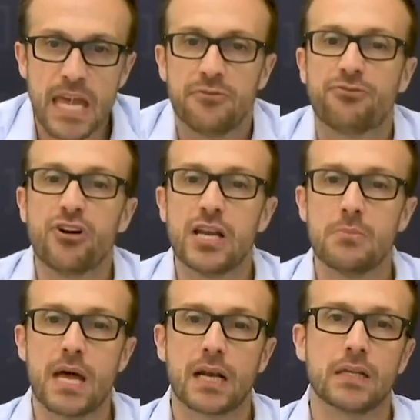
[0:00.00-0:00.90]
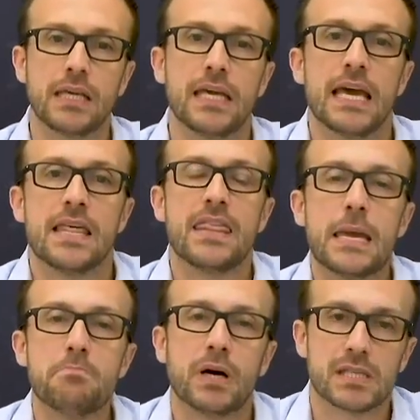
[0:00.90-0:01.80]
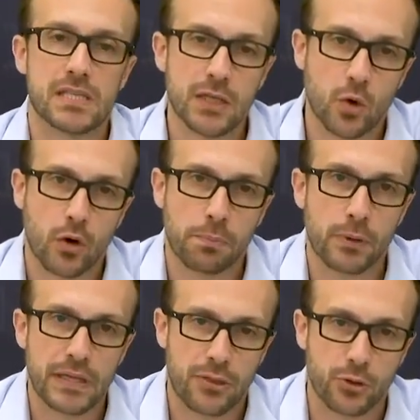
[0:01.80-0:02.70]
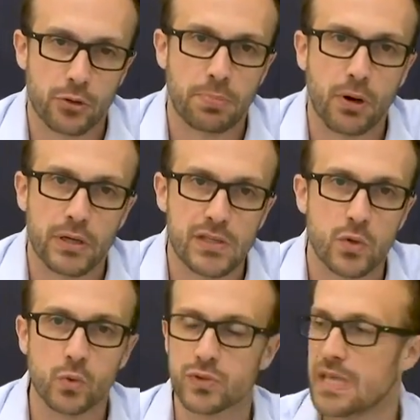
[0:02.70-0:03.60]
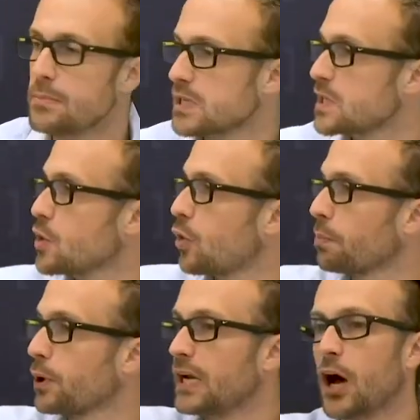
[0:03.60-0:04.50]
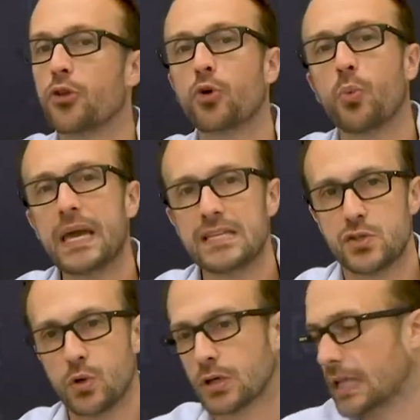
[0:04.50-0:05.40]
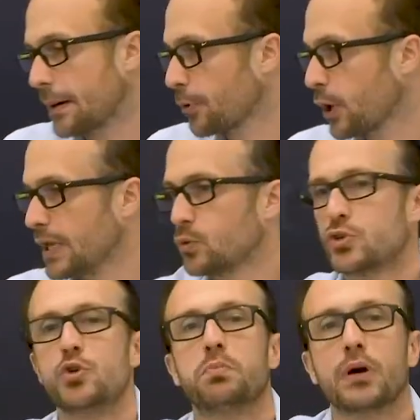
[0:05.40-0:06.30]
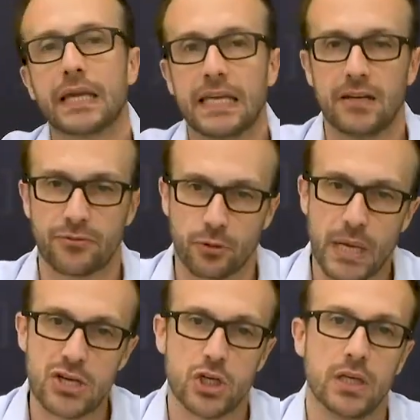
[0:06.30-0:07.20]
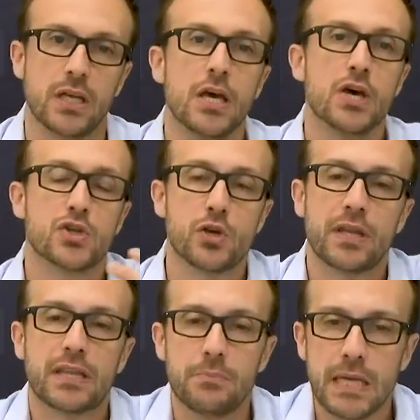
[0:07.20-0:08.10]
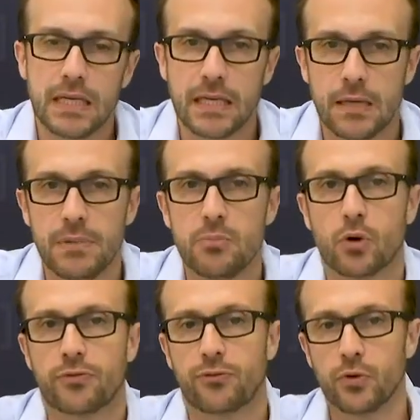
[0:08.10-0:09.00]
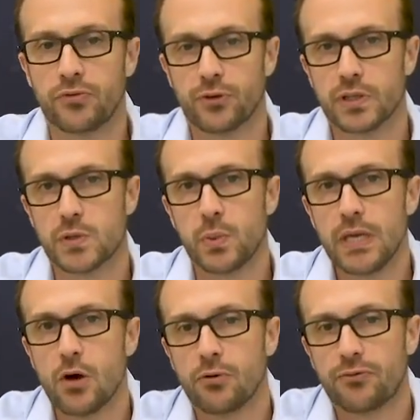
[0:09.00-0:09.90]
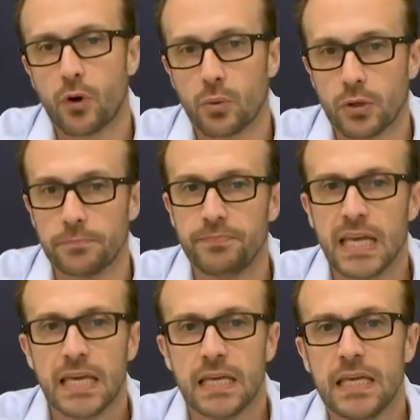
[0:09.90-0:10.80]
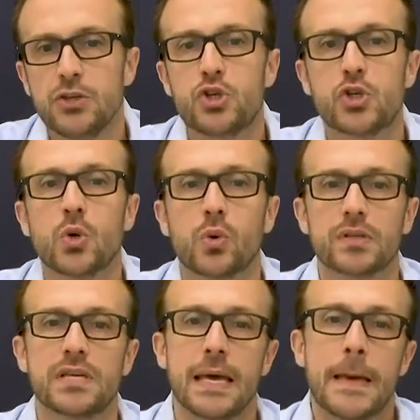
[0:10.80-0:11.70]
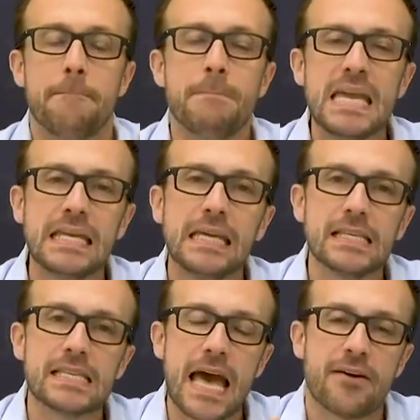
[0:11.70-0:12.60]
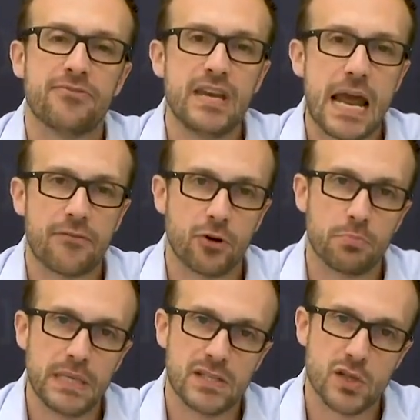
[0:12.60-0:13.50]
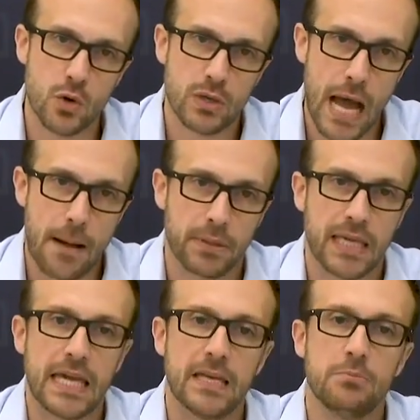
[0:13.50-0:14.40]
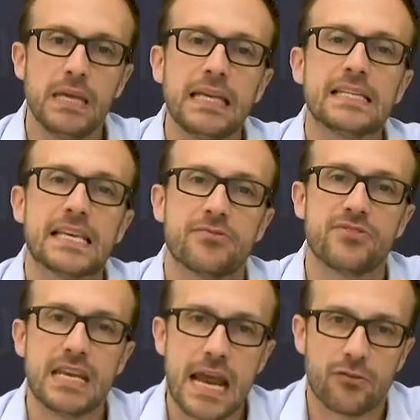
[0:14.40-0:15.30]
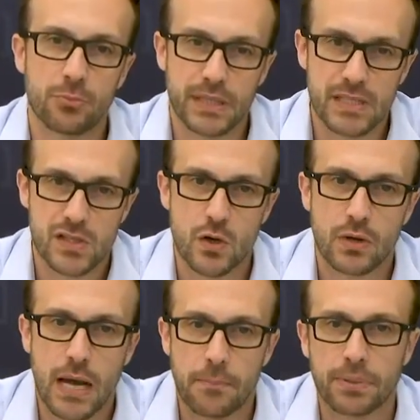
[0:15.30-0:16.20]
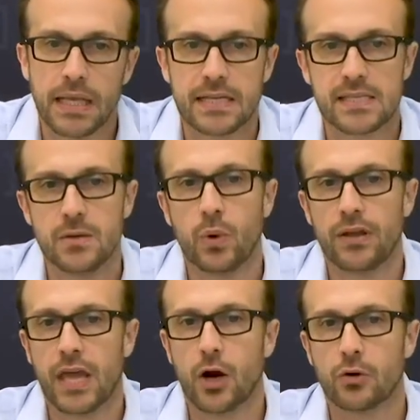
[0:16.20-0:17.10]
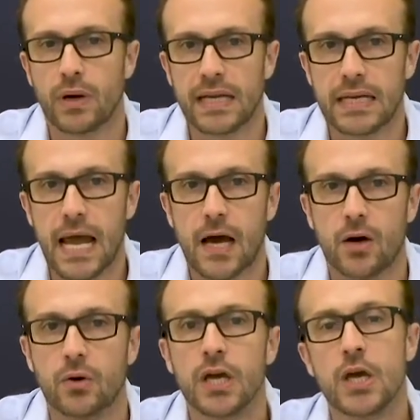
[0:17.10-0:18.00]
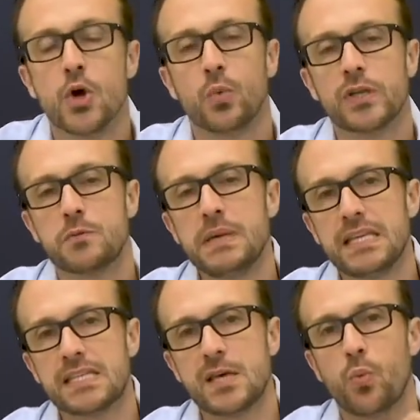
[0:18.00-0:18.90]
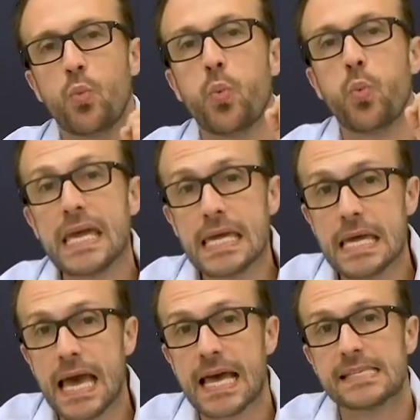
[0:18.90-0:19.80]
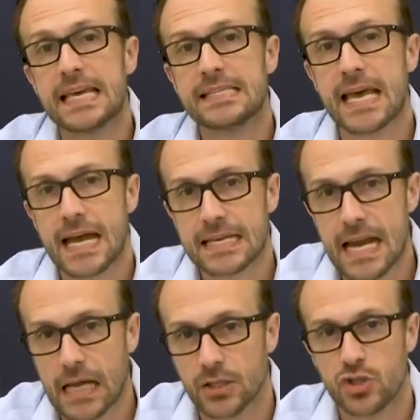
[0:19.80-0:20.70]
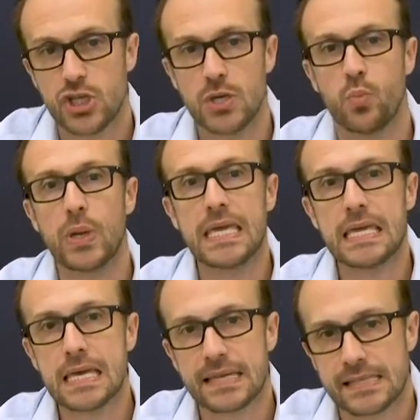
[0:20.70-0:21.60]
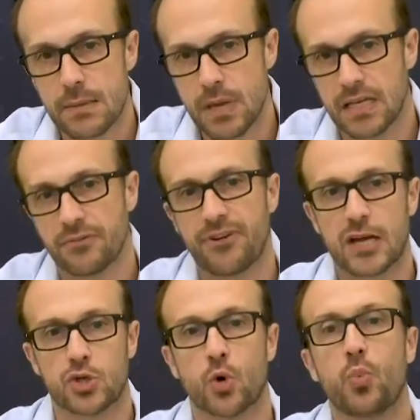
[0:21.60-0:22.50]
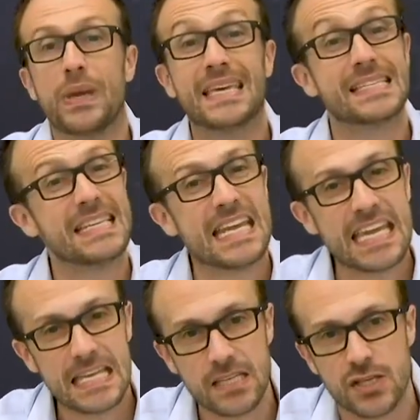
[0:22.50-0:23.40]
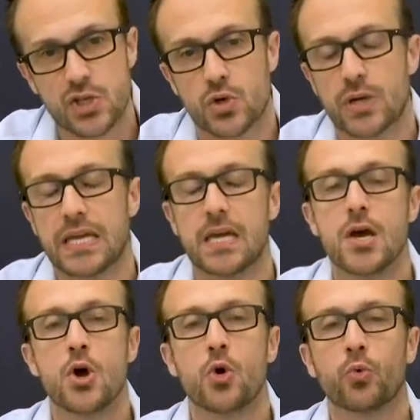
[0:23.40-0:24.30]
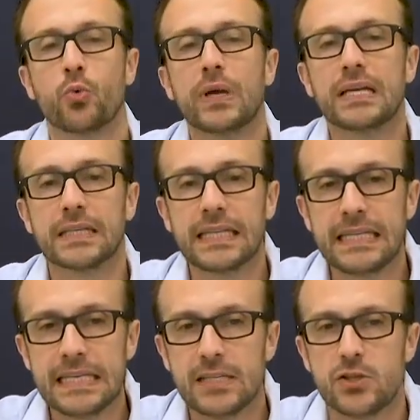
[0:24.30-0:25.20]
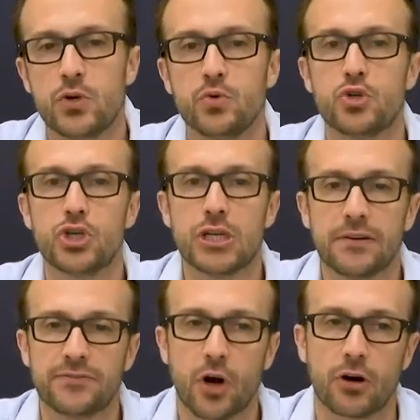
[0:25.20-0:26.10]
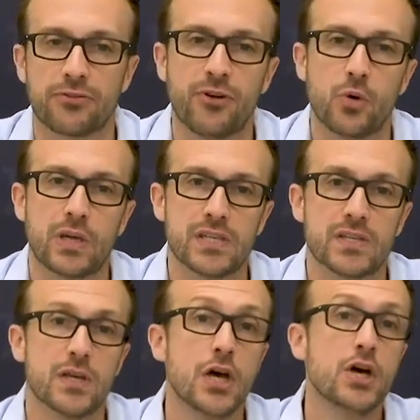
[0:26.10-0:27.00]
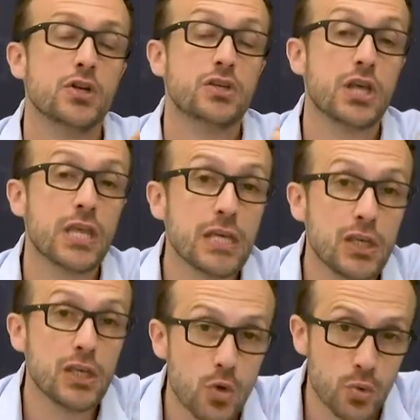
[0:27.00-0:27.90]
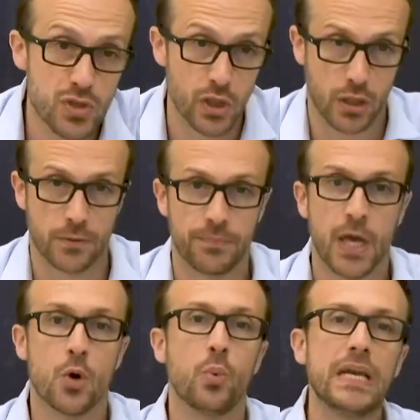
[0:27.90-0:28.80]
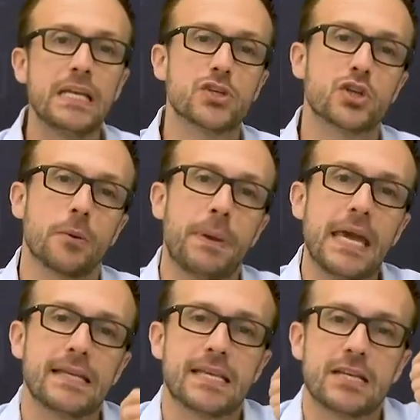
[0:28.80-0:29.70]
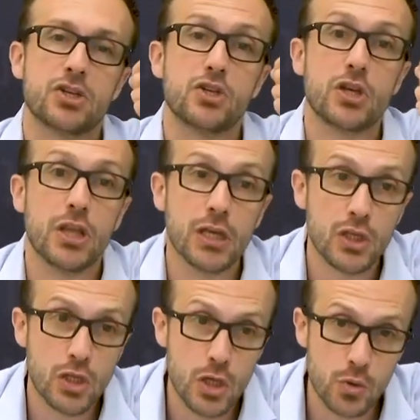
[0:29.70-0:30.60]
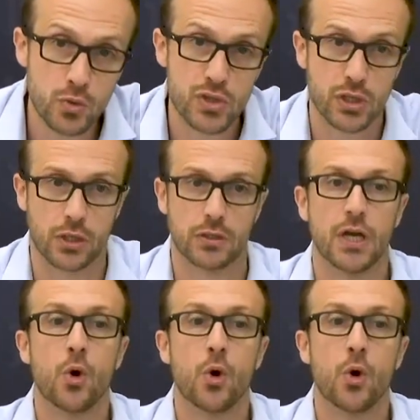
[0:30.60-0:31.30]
And fundamentally, they must incorporate third-party tools. They must incorporate other ways to collaborate or to bring in information so that the meeting can be more fruitful as we go forward. In short, meetings have never been so complicated. Meetings have never been so complex than where they are right now, which means that we as a technology, we as a manufacturer, we as an industry really need to shift our focus to the user. We need to start paying attention to the user,